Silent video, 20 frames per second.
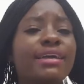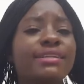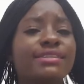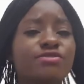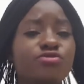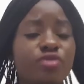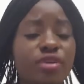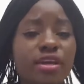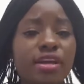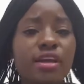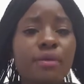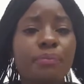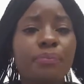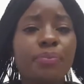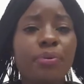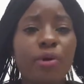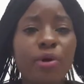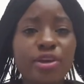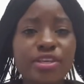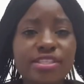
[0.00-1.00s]
drinking
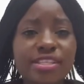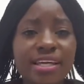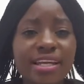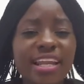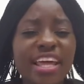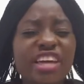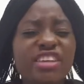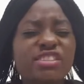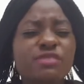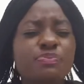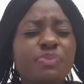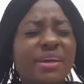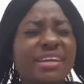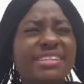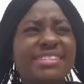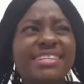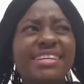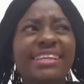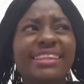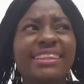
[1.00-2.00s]
poison,
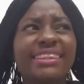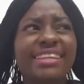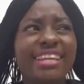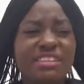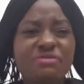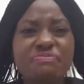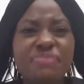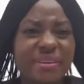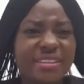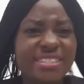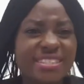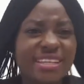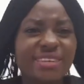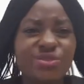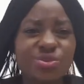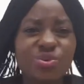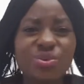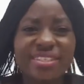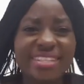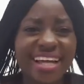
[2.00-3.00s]
expecting that
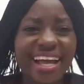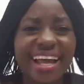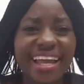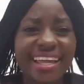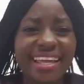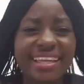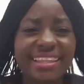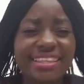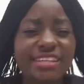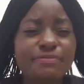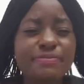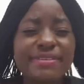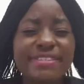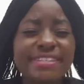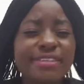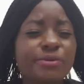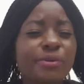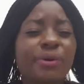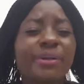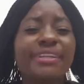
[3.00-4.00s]
person to die. That
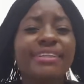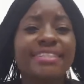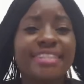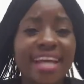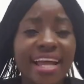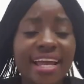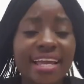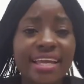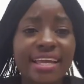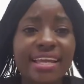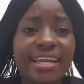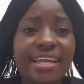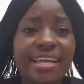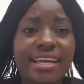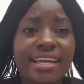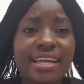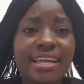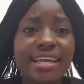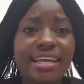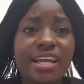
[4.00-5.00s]
person won't die.
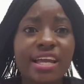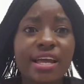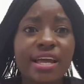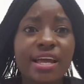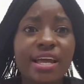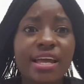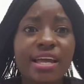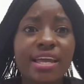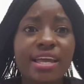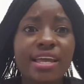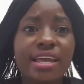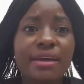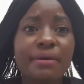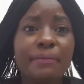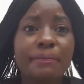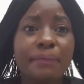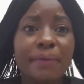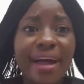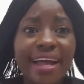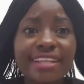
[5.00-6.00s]

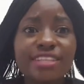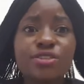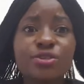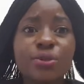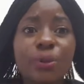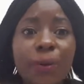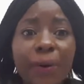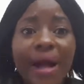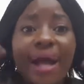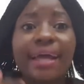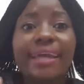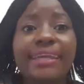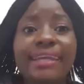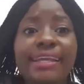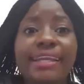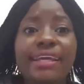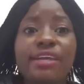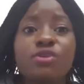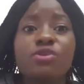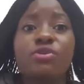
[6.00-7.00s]
But you are
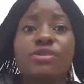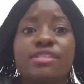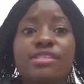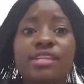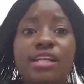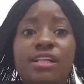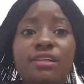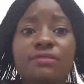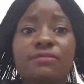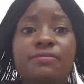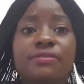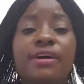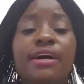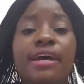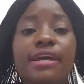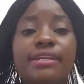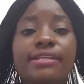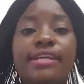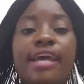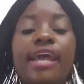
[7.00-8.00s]
killing yourself.
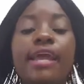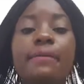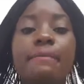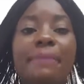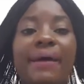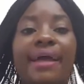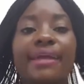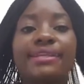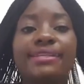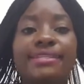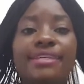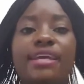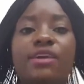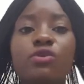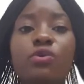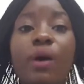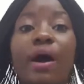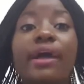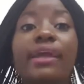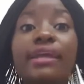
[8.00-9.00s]
Day by day,
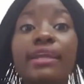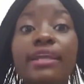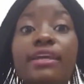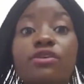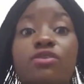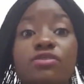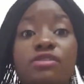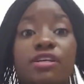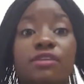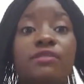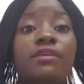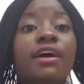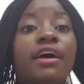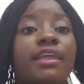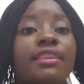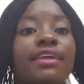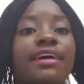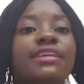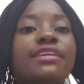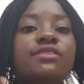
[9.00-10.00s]
you are killing yourself.
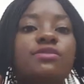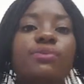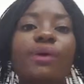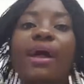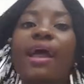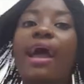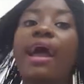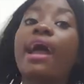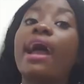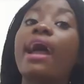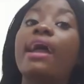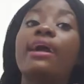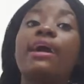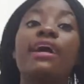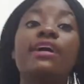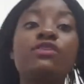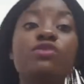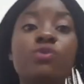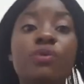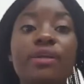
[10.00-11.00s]
That is why I
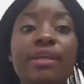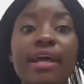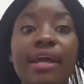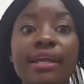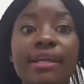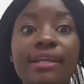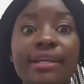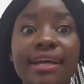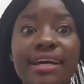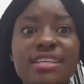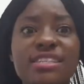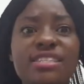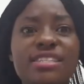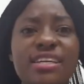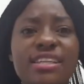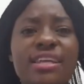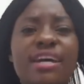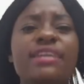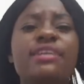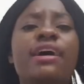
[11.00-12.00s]
got to learn last
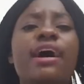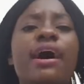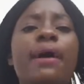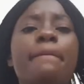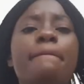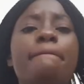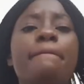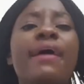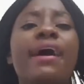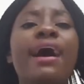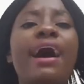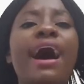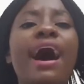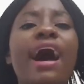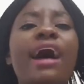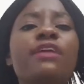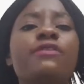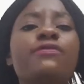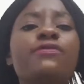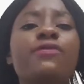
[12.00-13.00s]
year that
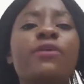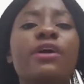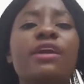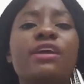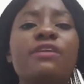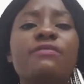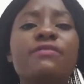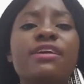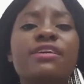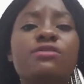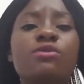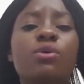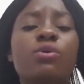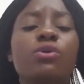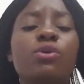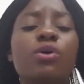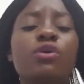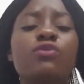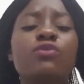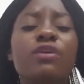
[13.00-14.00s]
unforgiveness or
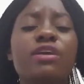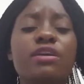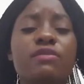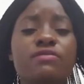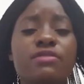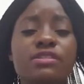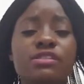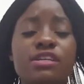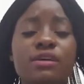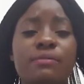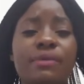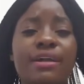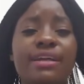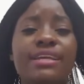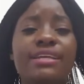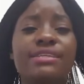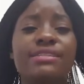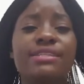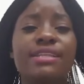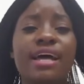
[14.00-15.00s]
not forgiving someone
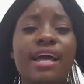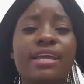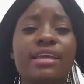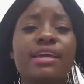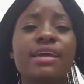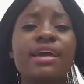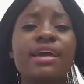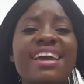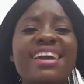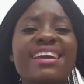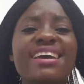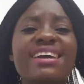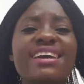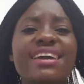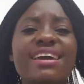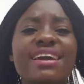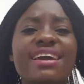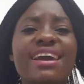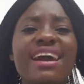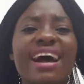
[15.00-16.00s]
is like
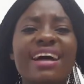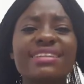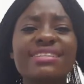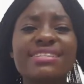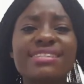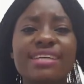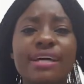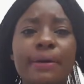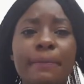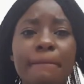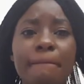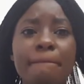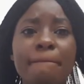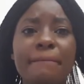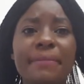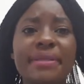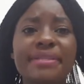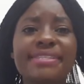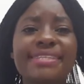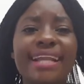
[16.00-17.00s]
a cancer.
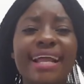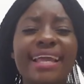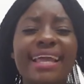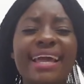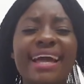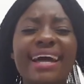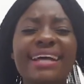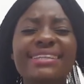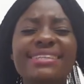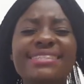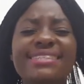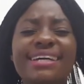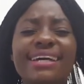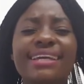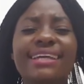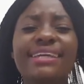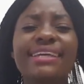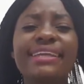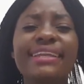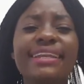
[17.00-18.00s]
It's like cancer
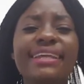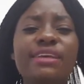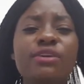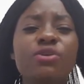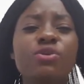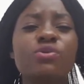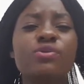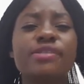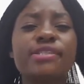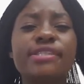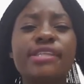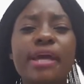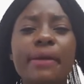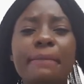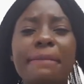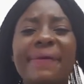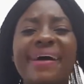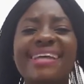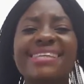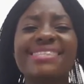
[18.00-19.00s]
killing you
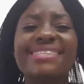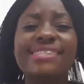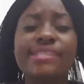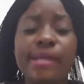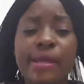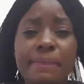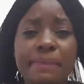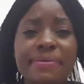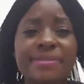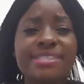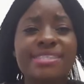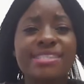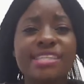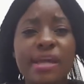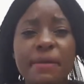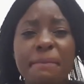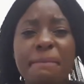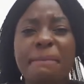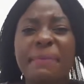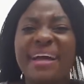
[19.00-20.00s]
step by step,
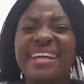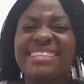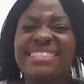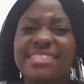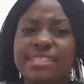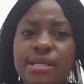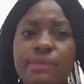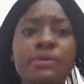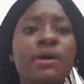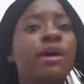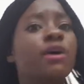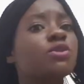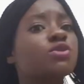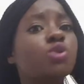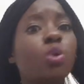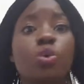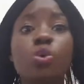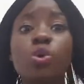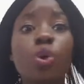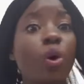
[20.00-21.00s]
step by step.
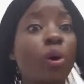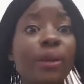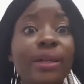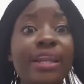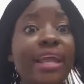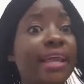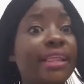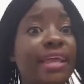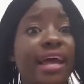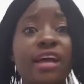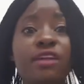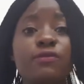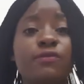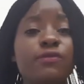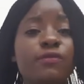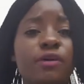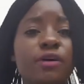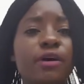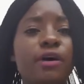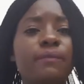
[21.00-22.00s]
So don't let
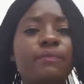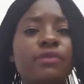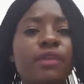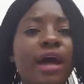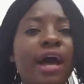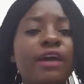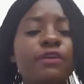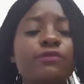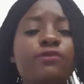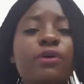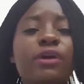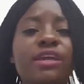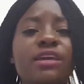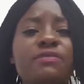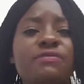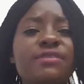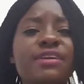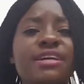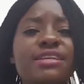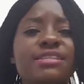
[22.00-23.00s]

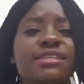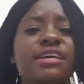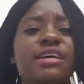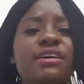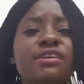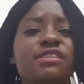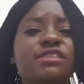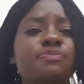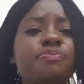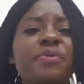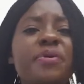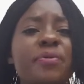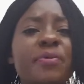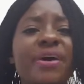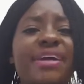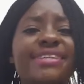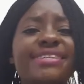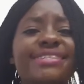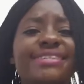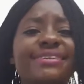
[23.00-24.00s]
unforgiveness
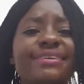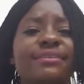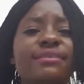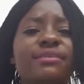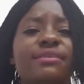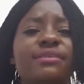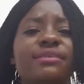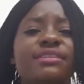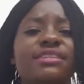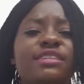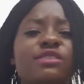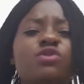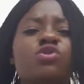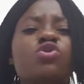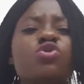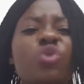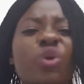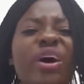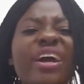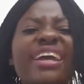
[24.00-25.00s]
spirit
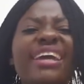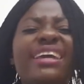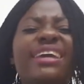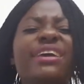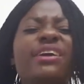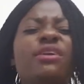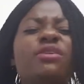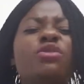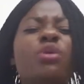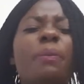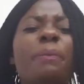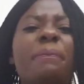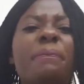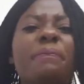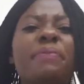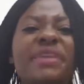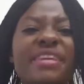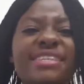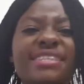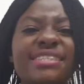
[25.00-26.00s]
destroy your
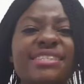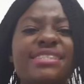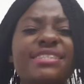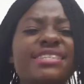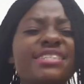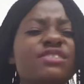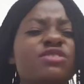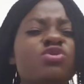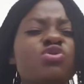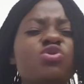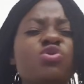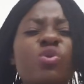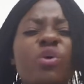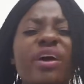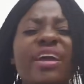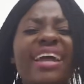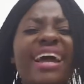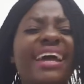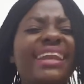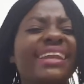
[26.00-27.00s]
peace,
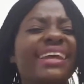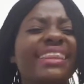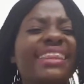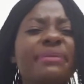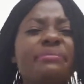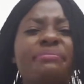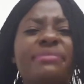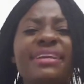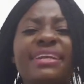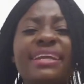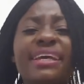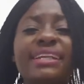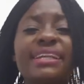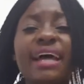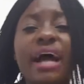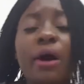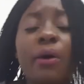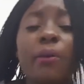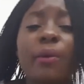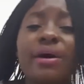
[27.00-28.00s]
destroy another minute,
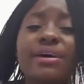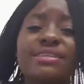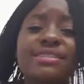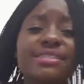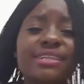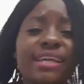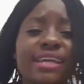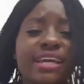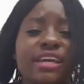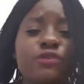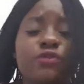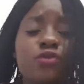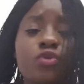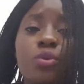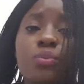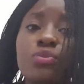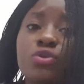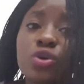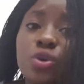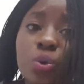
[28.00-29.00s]
hour, second
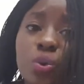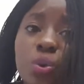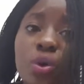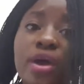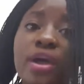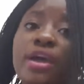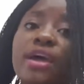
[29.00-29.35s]
from you.